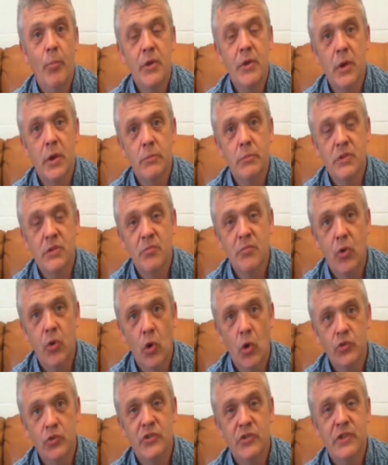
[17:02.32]
what becomes
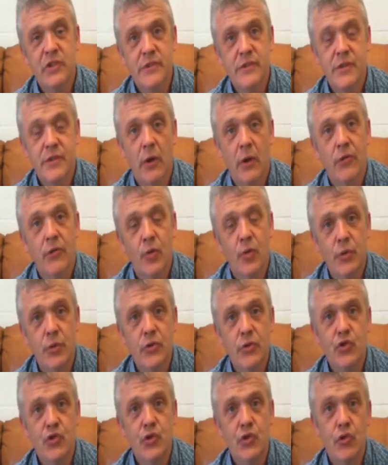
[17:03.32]
important is the
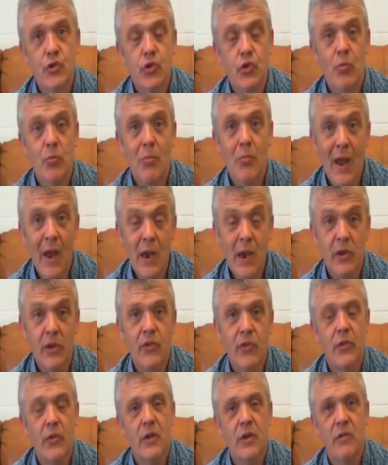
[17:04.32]
contribution you
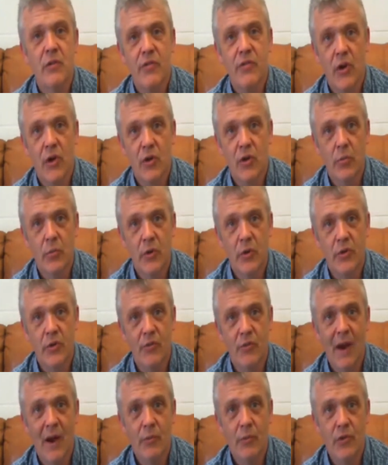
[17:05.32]
make to the
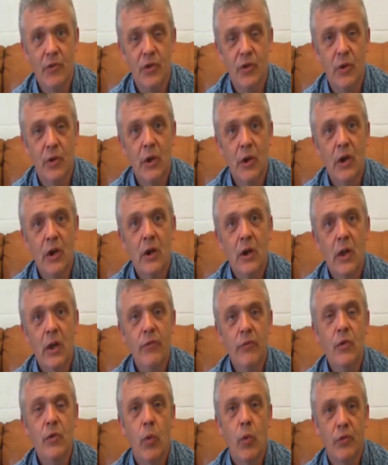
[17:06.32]
environment around you.
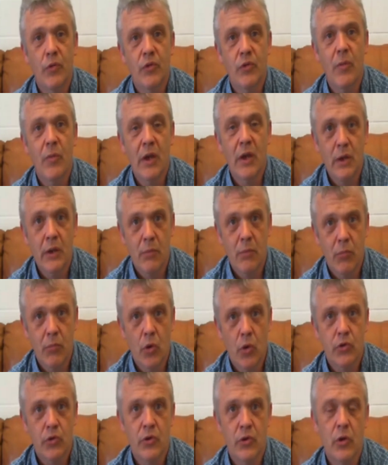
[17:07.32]
If you want to make an
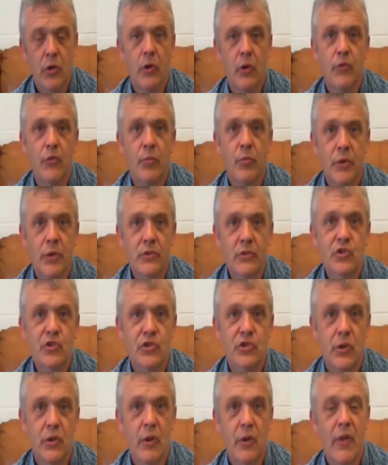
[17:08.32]
important
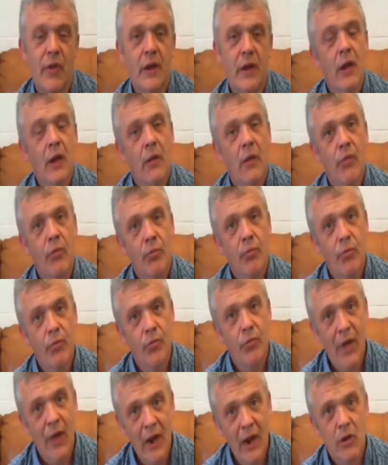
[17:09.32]
contribution, then
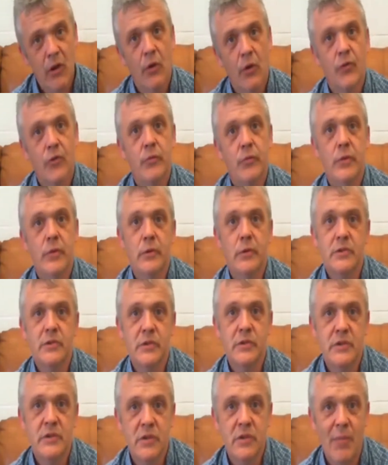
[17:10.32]
that
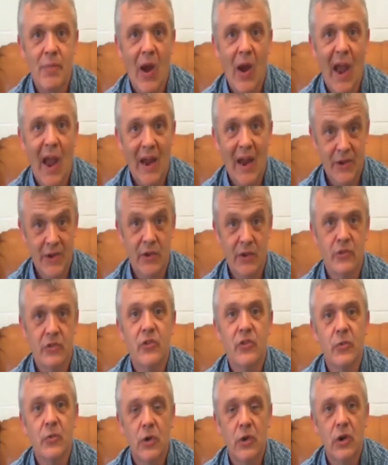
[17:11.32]
contribution is about adding
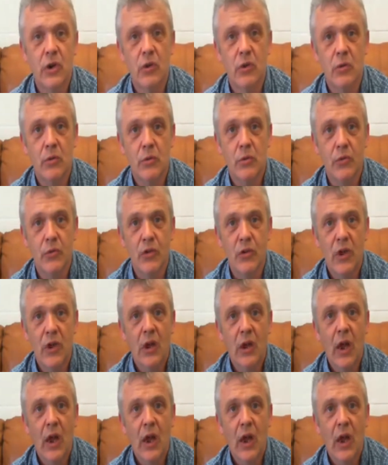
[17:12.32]
to the world,